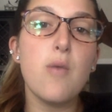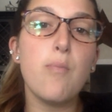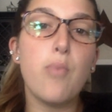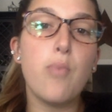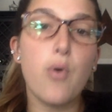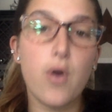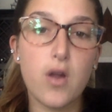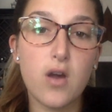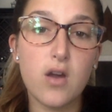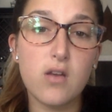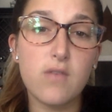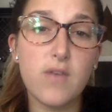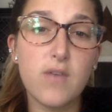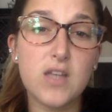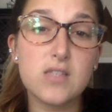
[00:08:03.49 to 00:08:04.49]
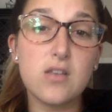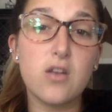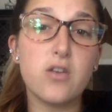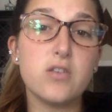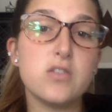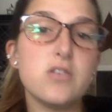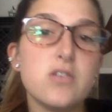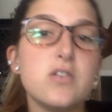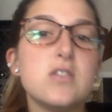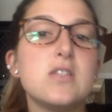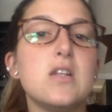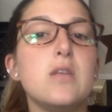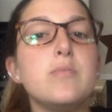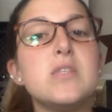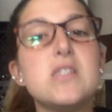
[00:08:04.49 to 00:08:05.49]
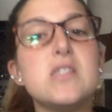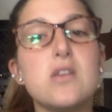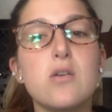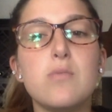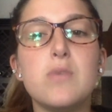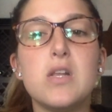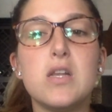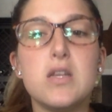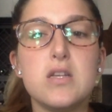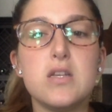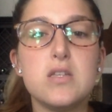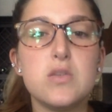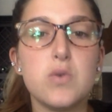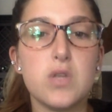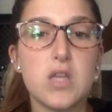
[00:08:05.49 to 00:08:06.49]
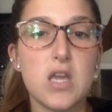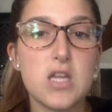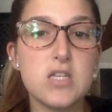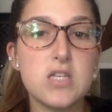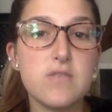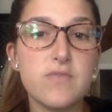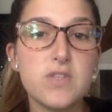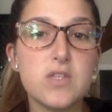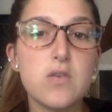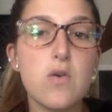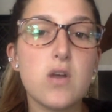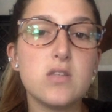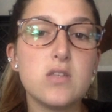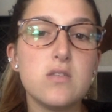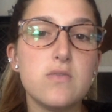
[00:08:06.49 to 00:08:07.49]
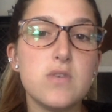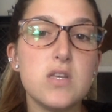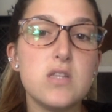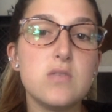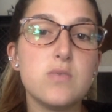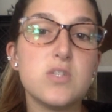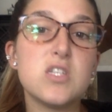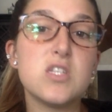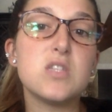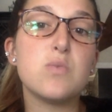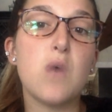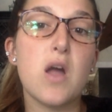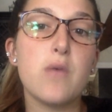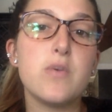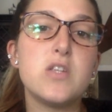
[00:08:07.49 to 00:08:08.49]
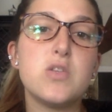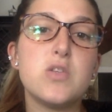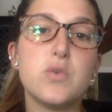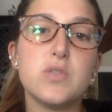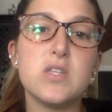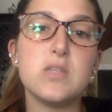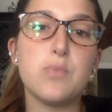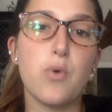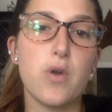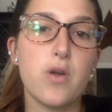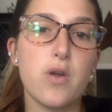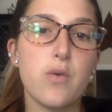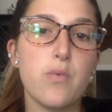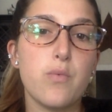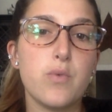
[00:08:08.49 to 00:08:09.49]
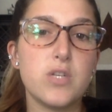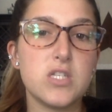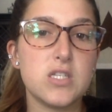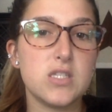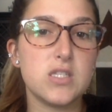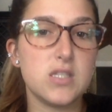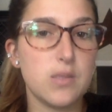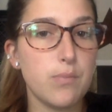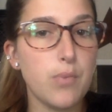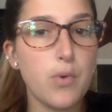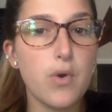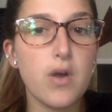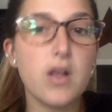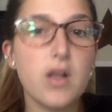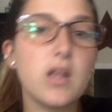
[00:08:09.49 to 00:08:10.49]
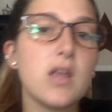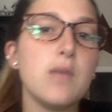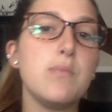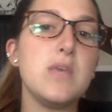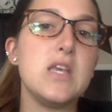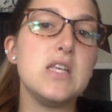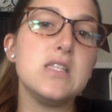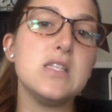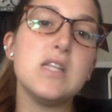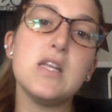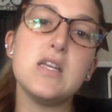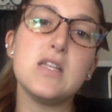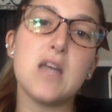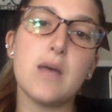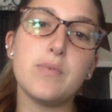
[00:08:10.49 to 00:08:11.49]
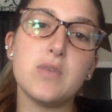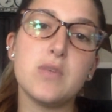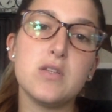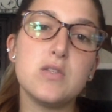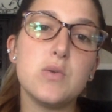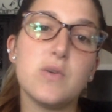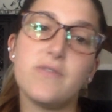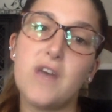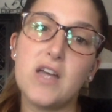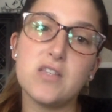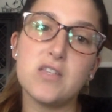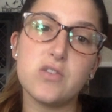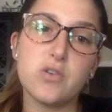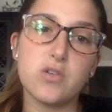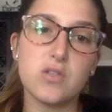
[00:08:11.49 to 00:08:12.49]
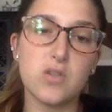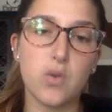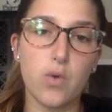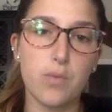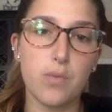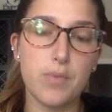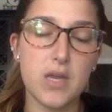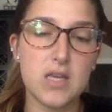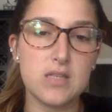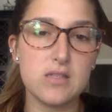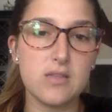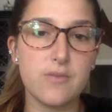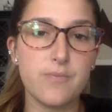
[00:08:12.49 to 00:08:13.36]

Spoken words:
Poor cardiovascular endurance limits their ability to engage in physical activities, which is why we chose a sport which is simple and can be easily adapted to a faster or slower pace.